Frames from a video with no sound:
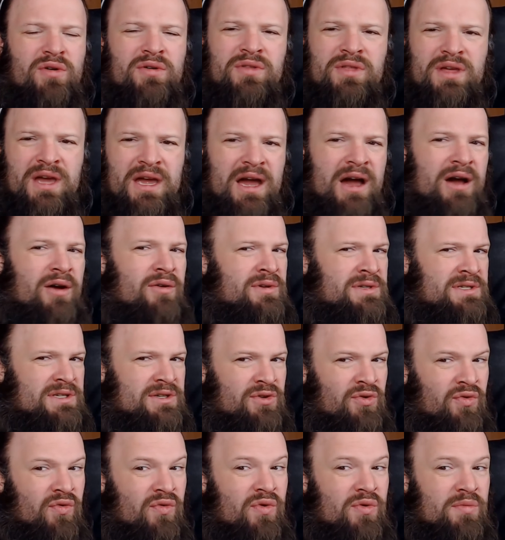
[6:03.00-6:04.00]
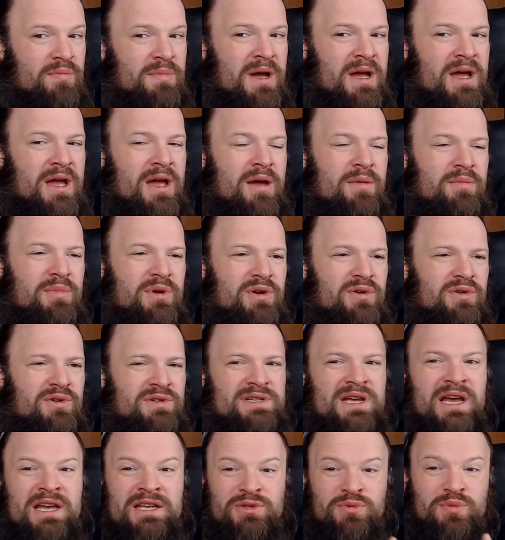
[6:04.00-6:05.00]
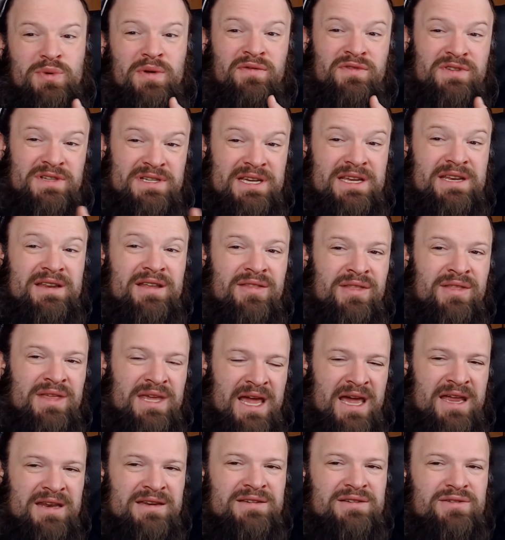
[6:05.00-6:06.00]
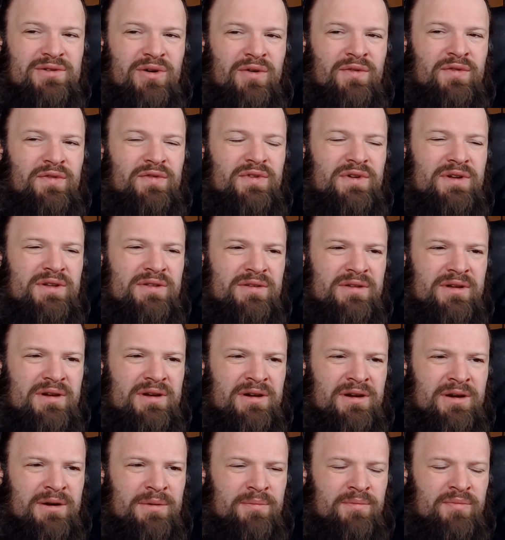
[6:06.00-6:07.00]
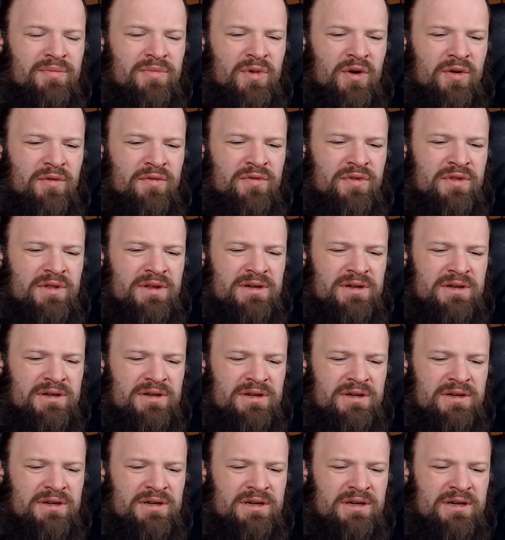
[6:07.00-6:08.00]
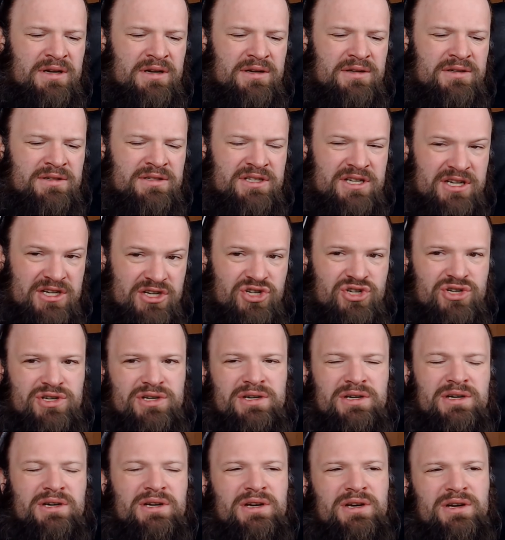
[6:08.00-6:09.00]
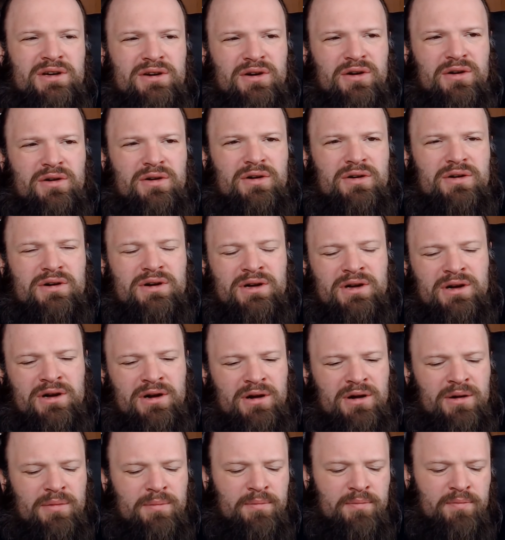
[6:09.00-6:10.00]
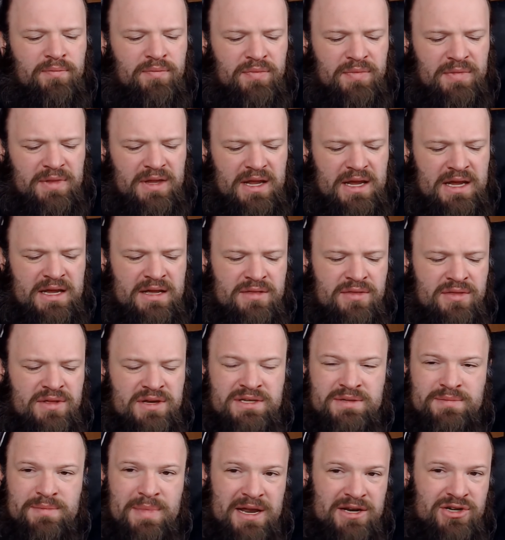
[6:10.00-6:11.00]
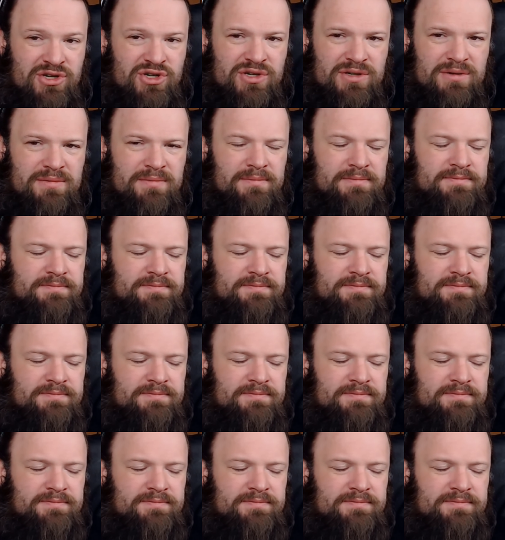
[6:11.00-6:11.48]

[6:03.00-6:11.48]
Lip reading: they are as a group. Because as we've seen in the end of the dish in this mansion,